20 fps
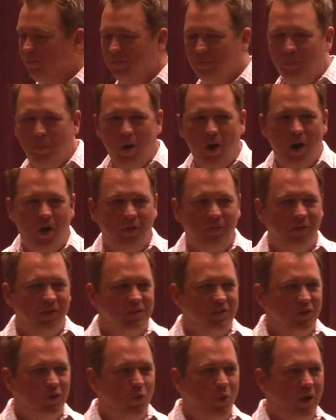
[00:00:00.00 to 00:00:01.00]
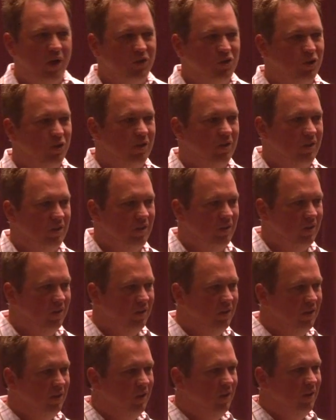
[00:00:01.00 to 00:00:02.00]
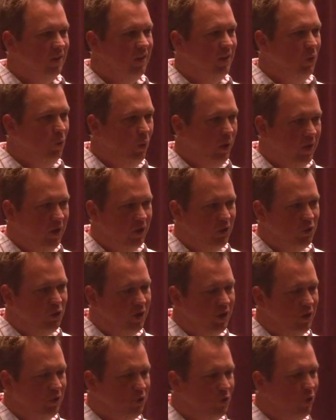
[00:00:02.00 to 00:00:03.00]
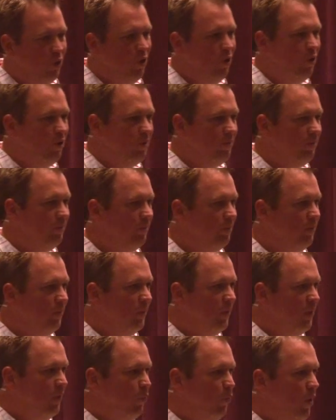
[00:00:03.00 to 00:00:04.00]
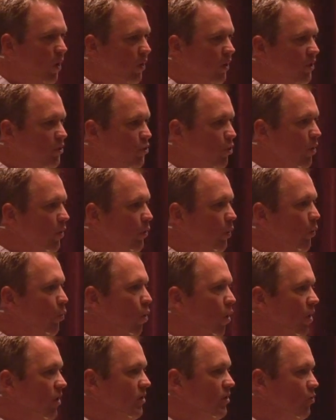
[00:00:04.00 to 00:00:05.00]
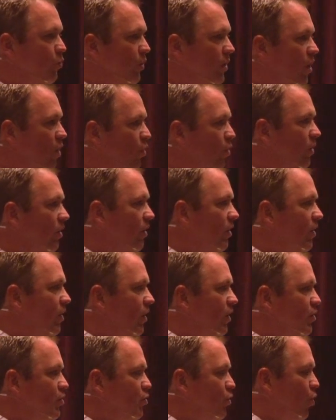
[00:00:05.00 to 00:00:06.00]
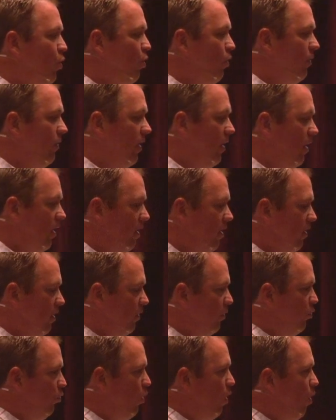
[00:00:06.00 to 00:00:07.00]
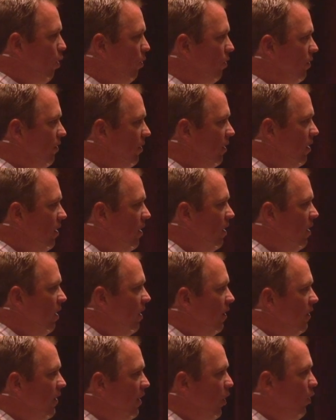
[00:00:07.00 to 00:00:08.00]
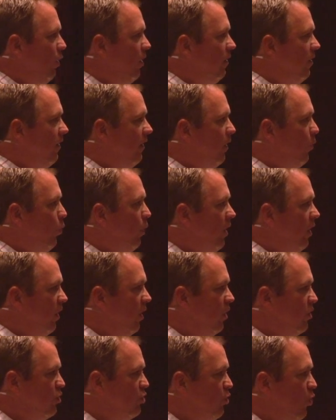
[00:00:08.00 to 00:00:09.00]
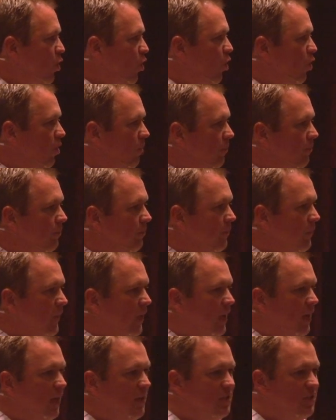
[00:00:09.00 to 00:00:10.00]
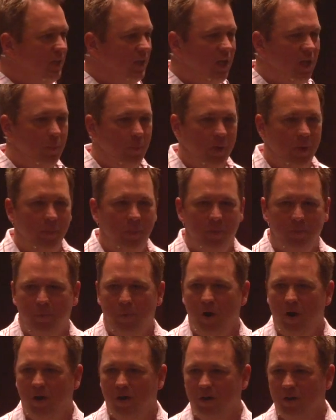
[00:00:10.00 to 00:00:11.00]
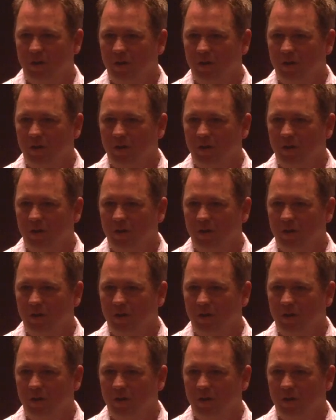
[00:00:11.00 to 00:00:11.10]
part of this equation that we can control. We don't control the rewards. We don't control the growth. The only thing that we can control is the commitment part.